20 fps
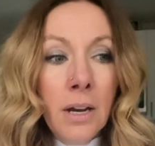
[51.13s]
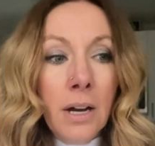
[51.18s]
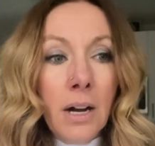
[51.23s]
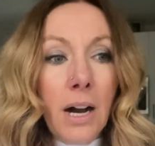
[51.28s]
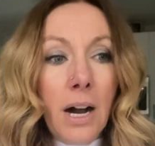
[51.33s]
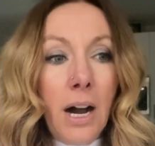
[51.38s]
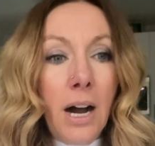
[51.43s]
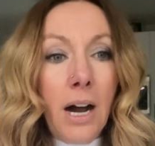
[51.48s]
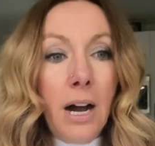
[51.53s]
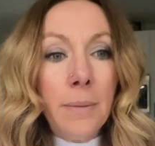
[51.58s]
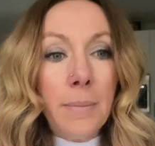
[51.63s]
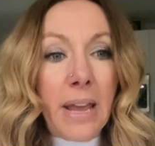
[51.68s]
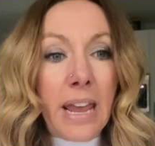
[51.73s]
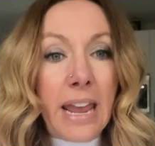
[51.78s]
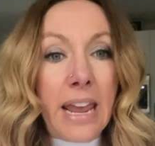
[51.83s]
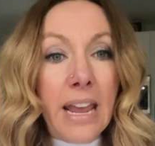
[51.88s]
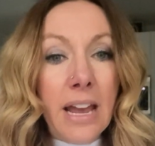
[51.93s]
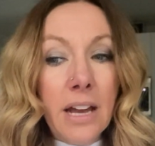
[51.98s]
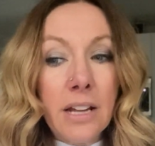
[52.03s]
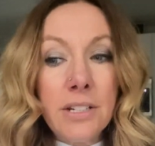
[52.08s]
Um,
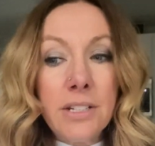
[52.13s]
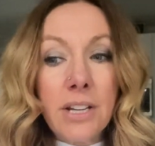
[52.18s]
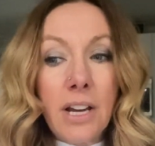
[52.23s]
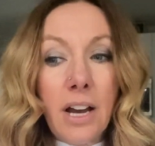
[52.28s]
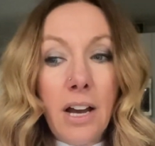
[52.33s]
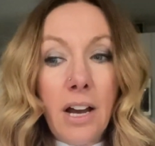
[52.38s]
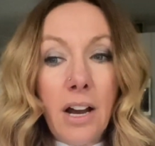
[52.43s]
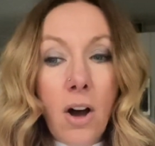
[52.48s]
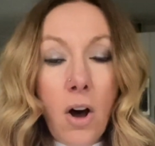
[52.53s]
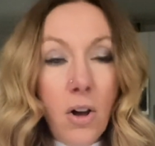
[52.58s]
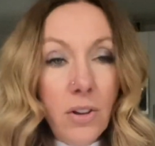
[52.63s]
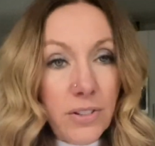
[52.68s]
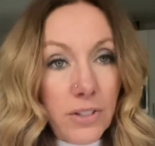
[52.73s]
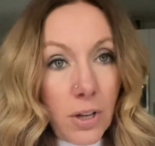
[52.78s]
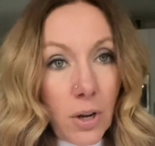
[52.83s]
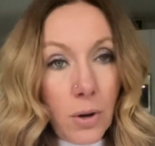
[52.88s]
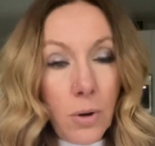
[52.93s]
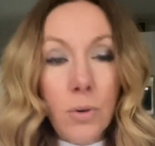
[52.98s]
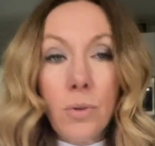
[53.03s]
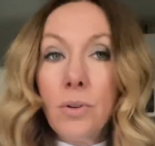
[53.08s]
and uh,
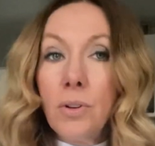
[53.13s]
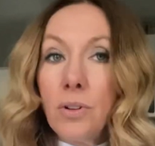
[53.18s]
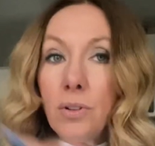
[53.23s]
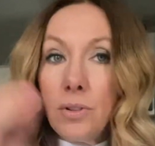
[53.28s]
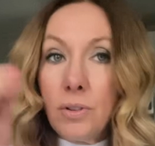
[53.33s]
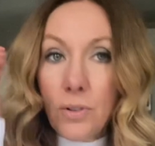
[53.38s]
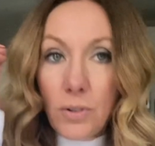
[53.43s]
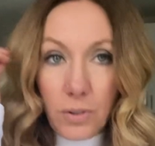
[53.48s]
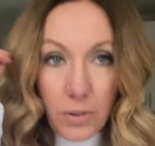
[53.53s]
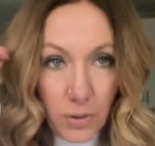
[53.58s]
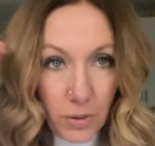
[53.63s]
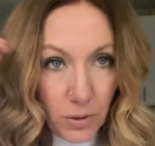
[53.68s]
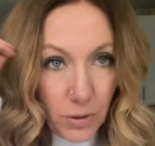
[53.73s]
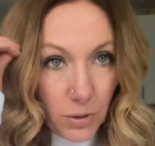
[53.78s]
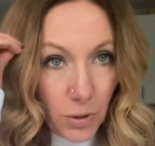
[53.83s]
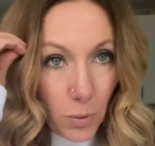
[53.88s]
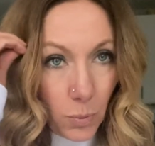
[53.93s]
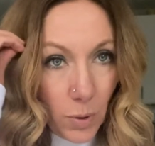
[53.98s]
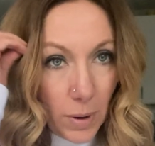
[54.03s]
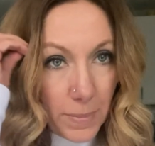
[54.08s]
also
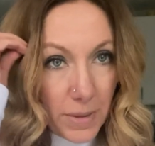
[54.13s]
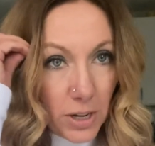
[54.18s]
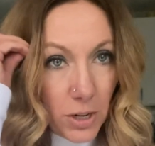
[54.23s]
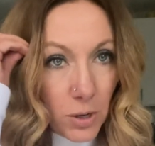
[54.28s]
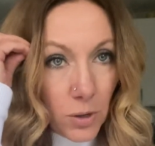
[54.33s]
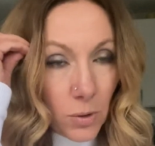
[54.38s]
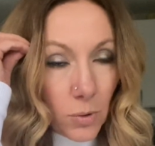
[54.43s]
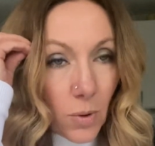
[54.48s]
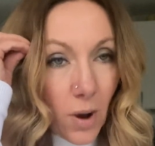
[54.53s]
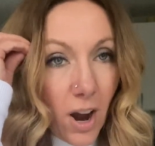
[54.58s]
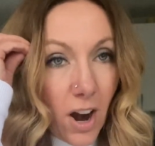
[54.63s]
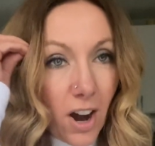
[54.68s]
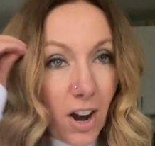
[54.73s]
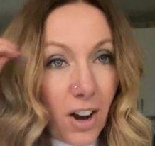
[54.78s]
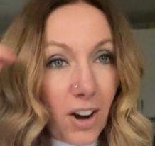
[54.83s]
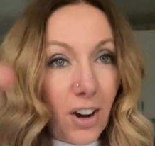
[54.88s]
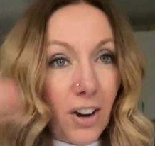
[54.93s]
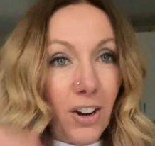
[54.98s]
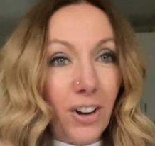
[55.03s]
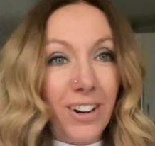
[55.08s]
the women who
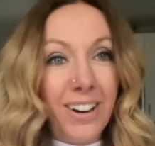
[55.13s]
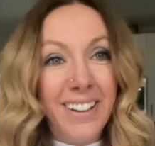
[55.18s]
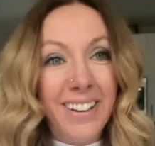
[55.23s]
are,